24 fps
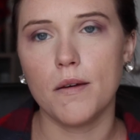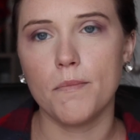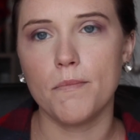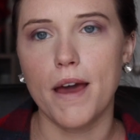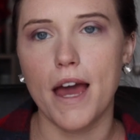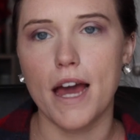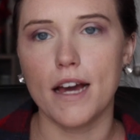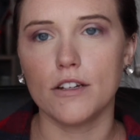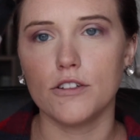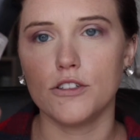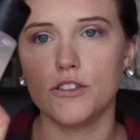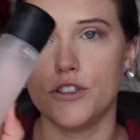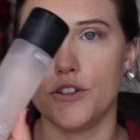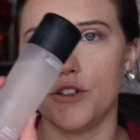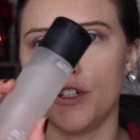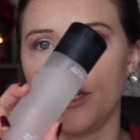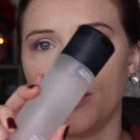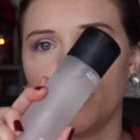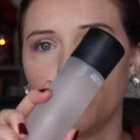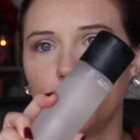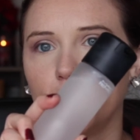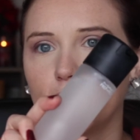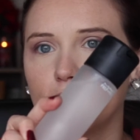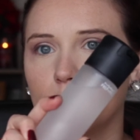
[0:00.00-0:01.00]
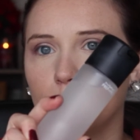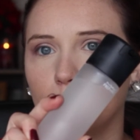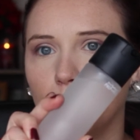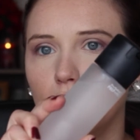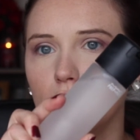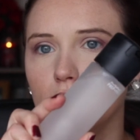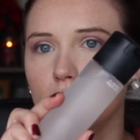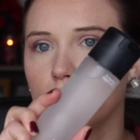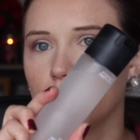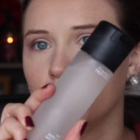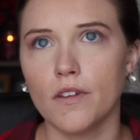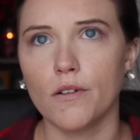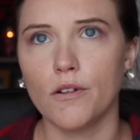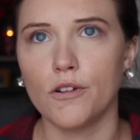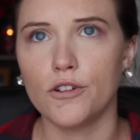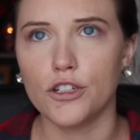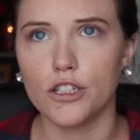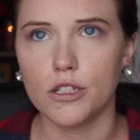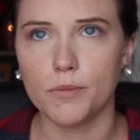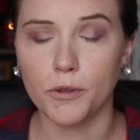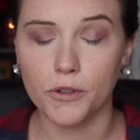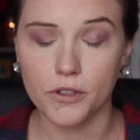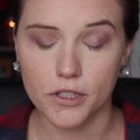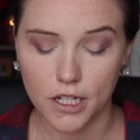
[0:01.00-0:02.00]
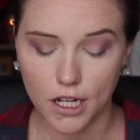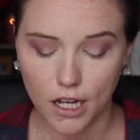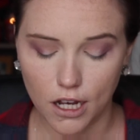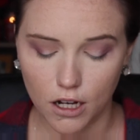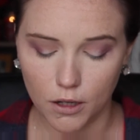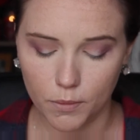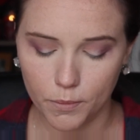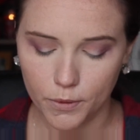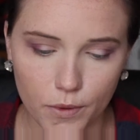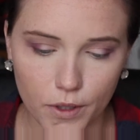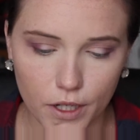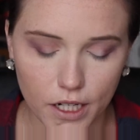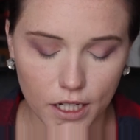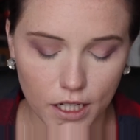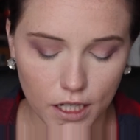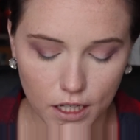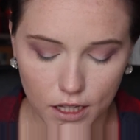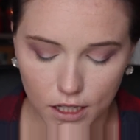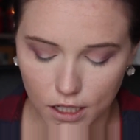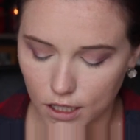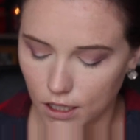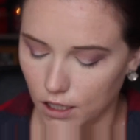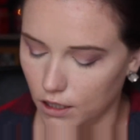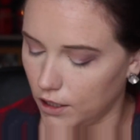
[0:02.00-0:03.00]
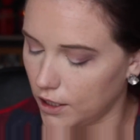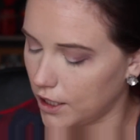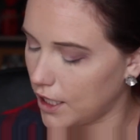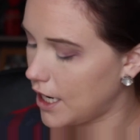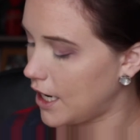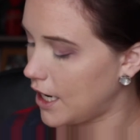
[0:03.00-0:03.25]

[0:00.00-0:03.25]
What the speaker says: MAC Studio Fix Plus, which is supposed to help bring the color